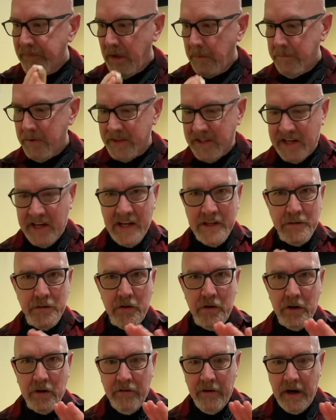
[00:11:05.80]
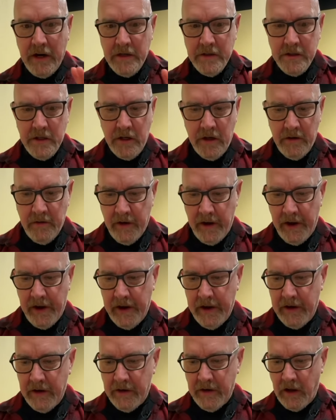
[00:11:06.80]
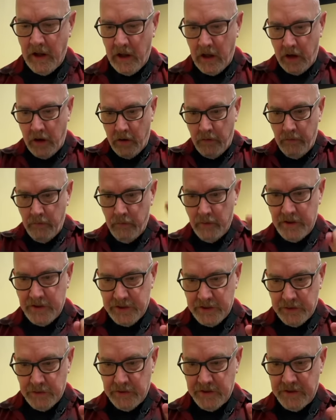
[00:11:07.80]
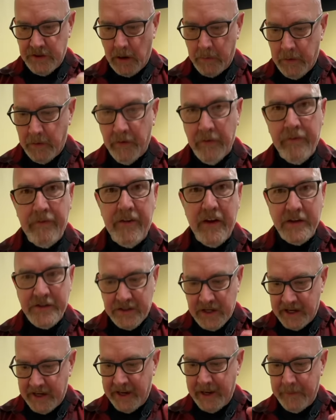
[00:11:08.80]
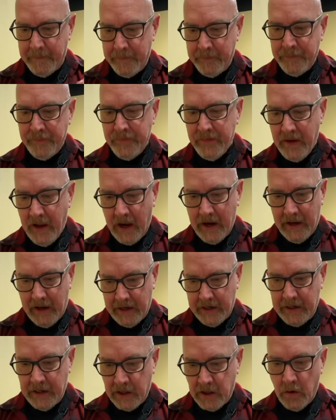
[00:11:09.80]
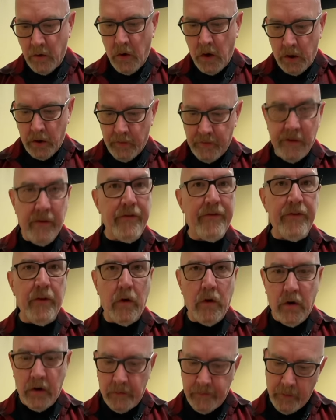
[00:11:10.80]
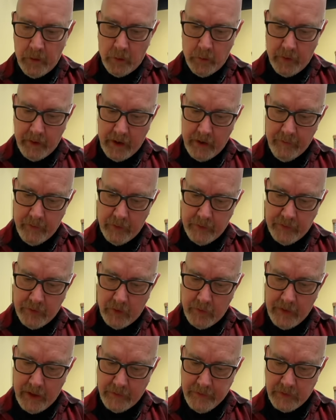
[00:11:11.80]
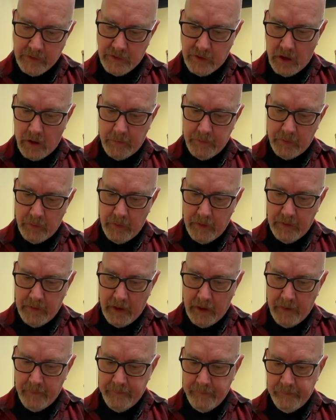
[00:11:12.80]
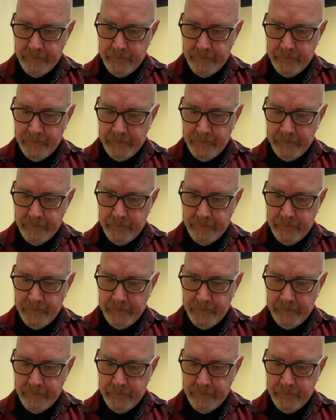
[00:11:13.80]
But the kids were crazy and uh, we're just double fisting it and letting it go all over the floor or whatever, so they have to stop doing that.